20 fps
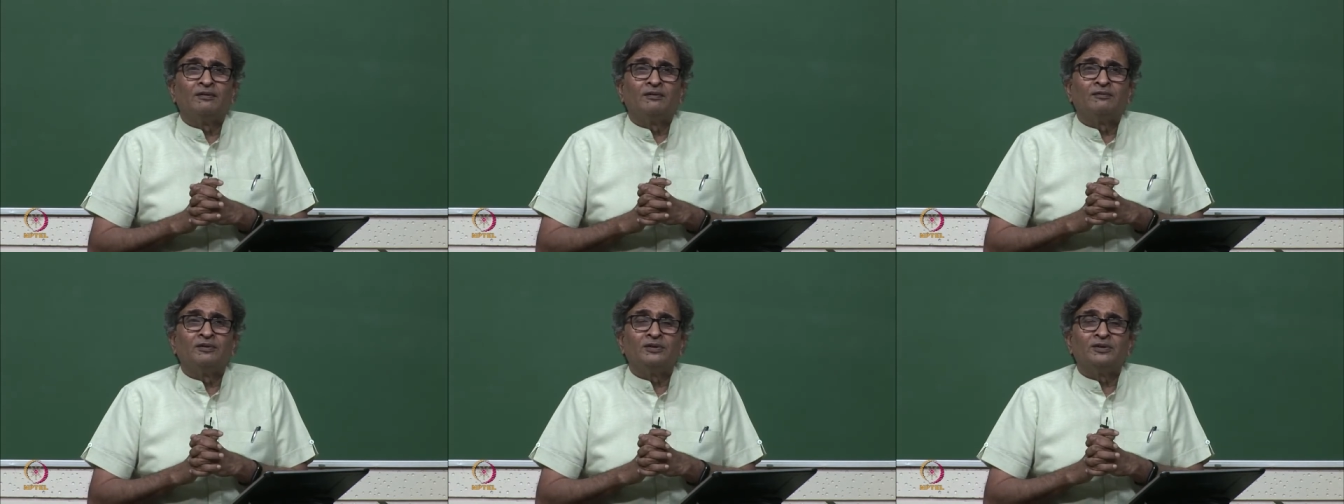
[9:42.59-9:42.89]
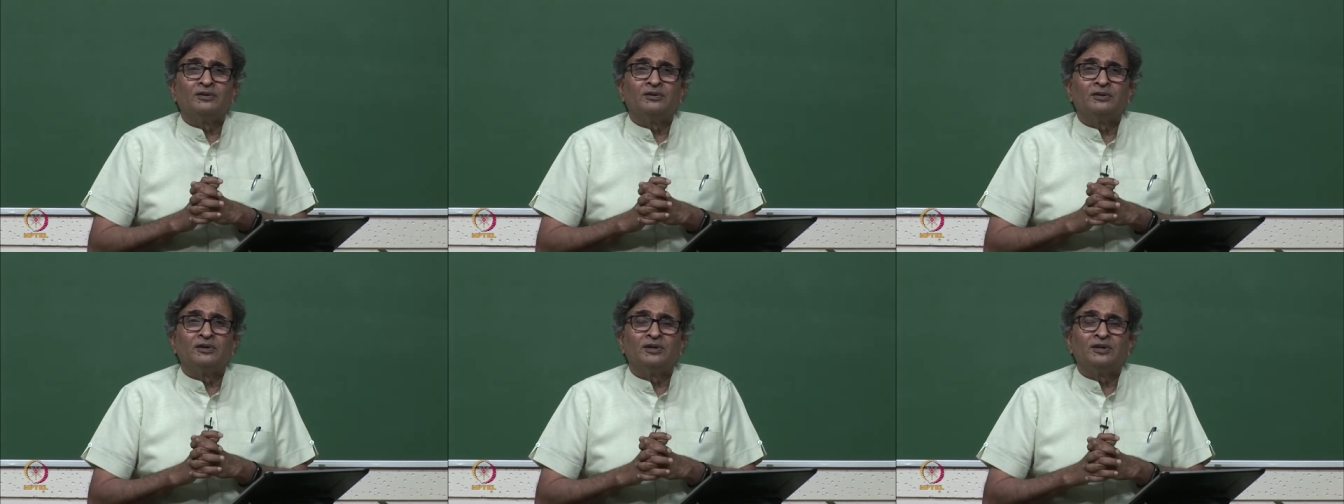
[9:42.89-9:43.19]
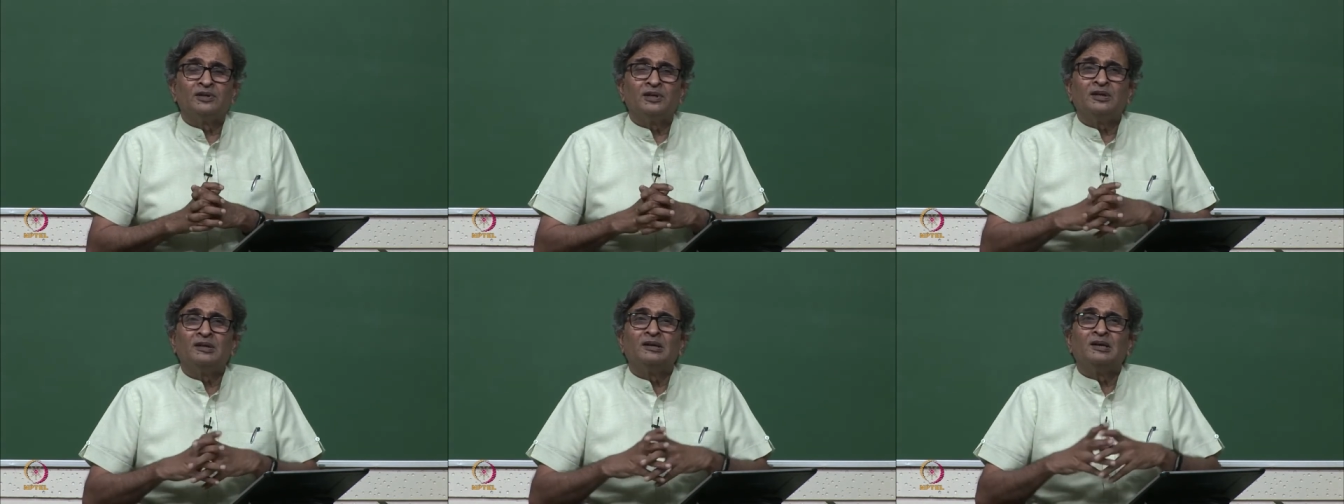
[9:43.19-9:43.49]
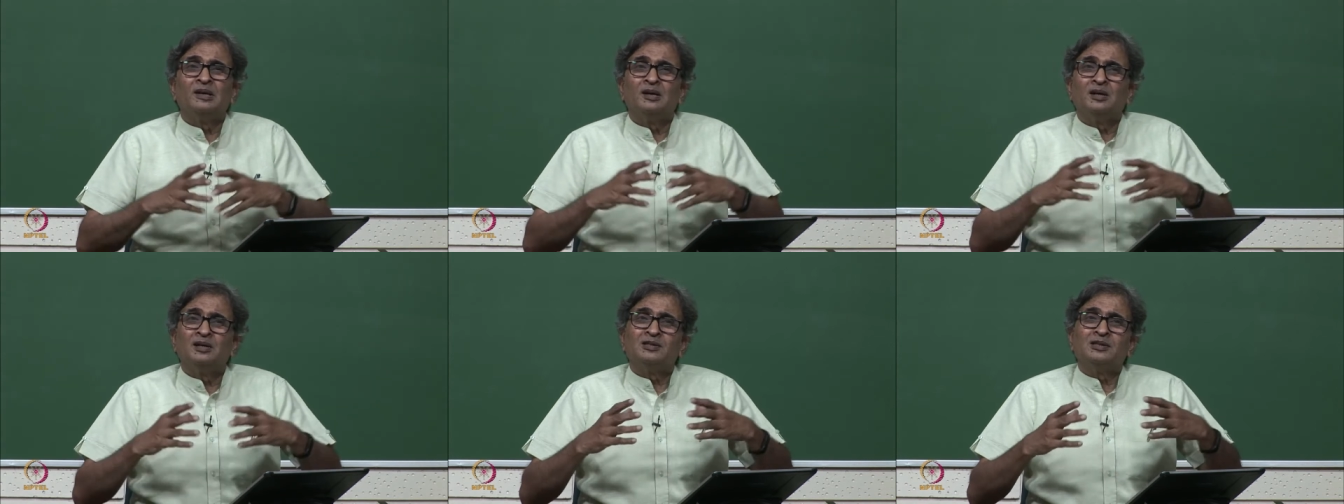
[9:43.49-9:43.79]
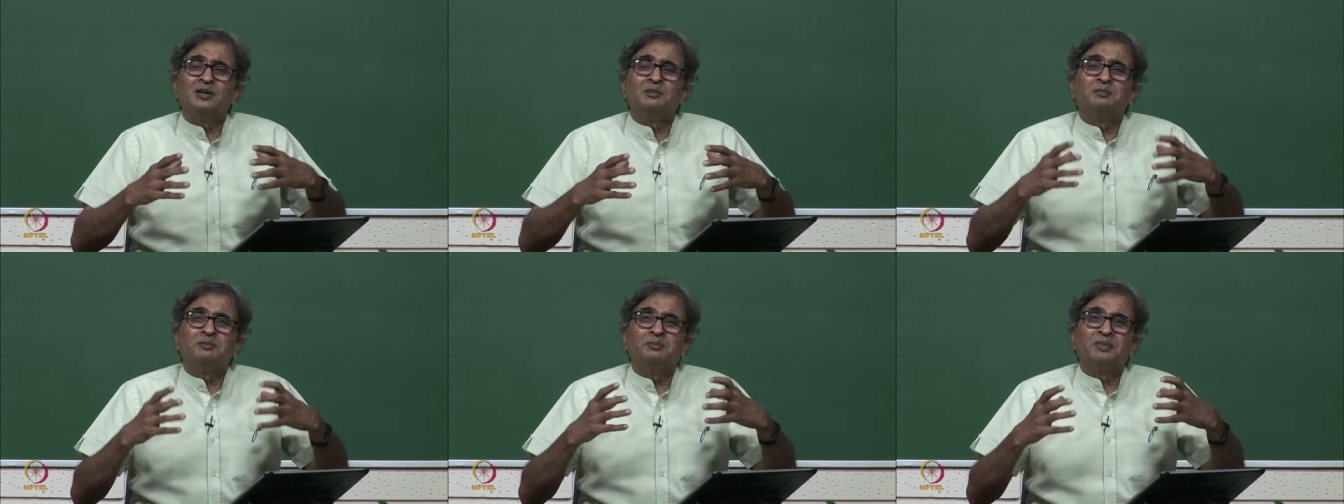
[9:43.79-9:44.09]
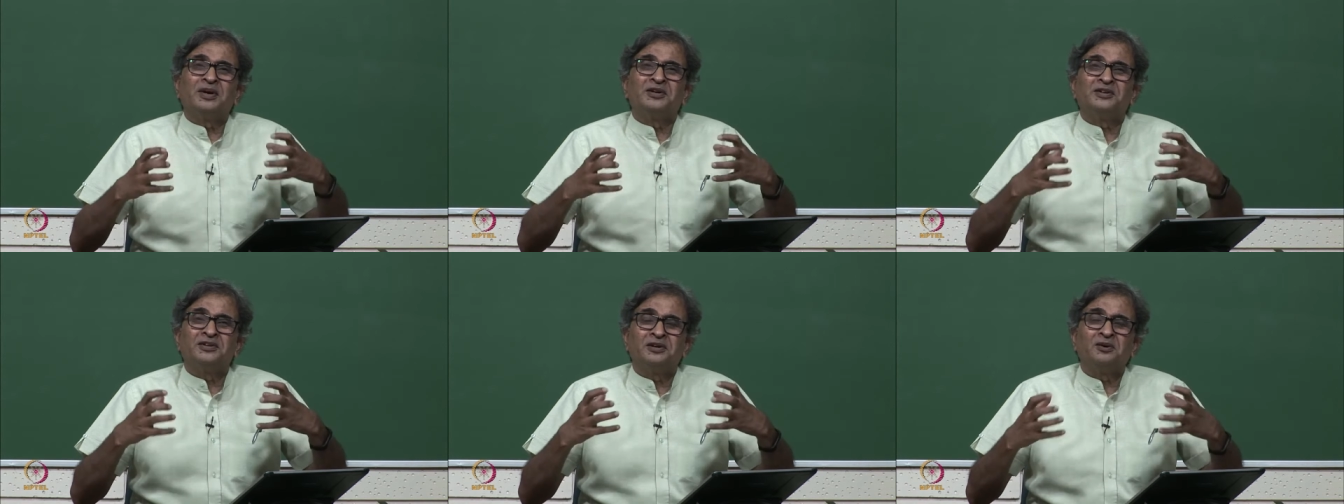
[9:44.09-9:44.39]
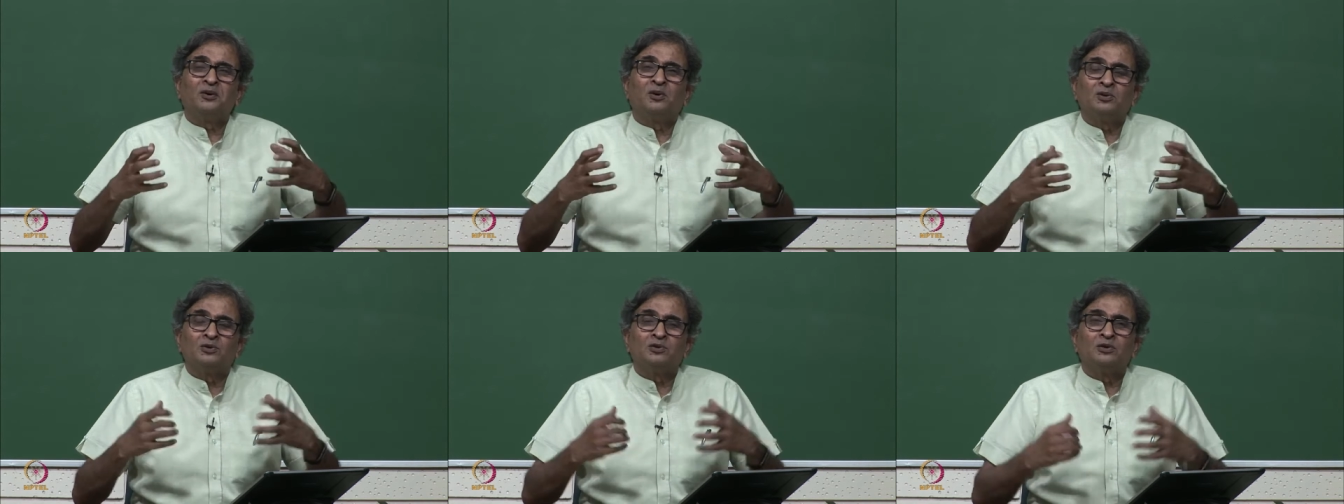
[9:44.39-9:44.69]
which is increasing, some
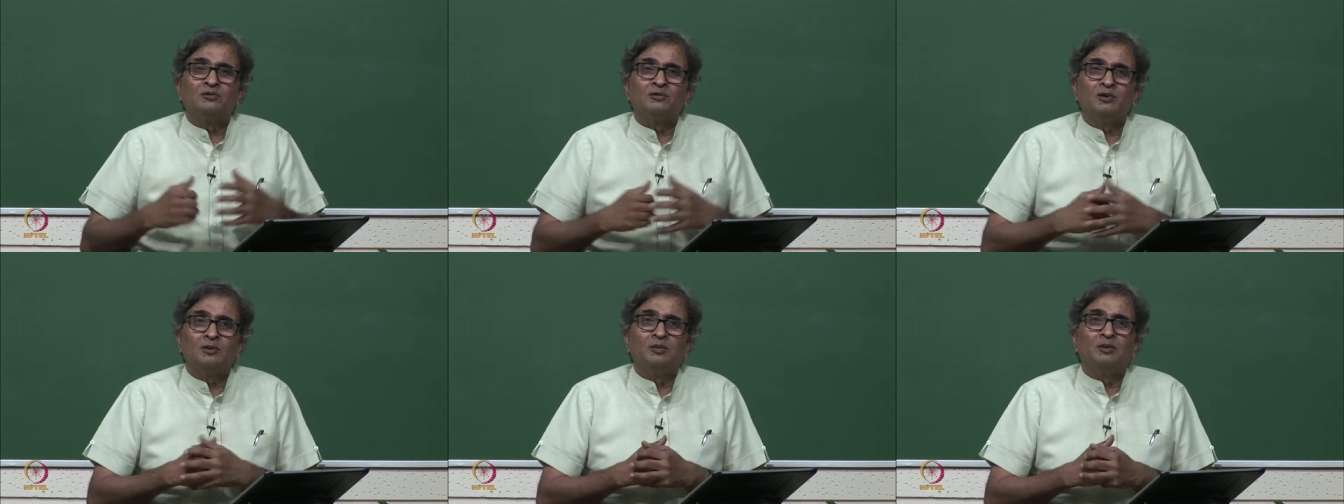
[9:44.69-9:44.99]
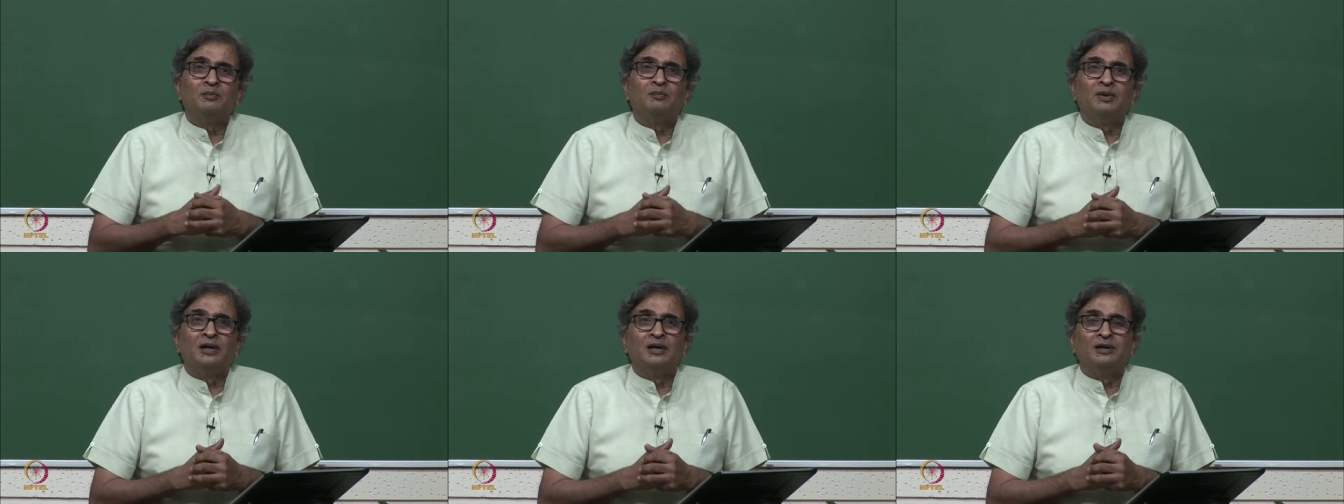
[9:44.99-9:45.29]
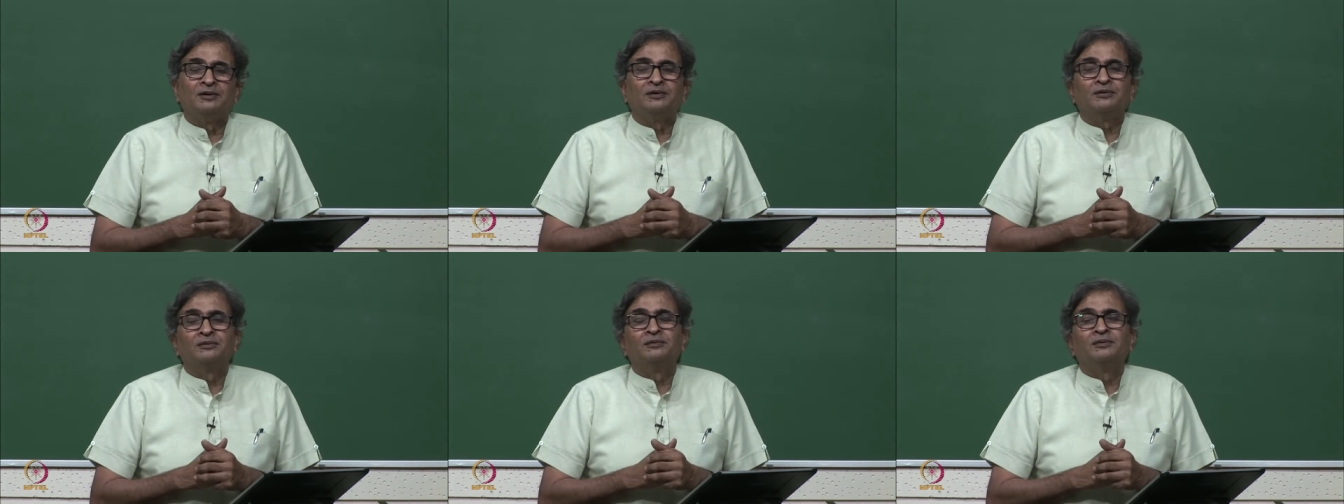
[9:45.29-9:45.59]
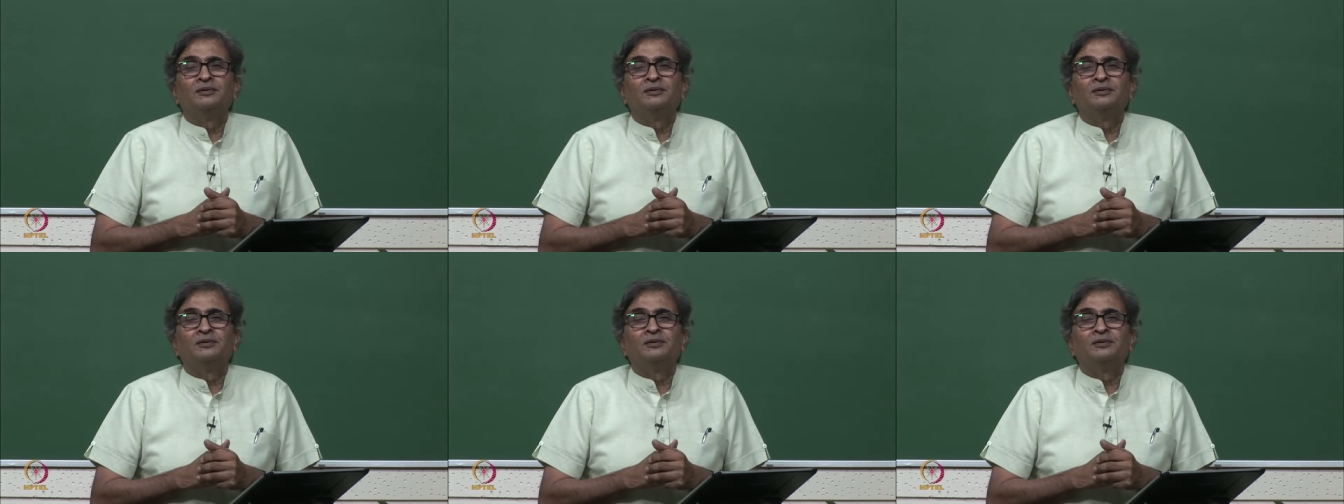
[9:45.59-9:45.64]
pressure also will be built.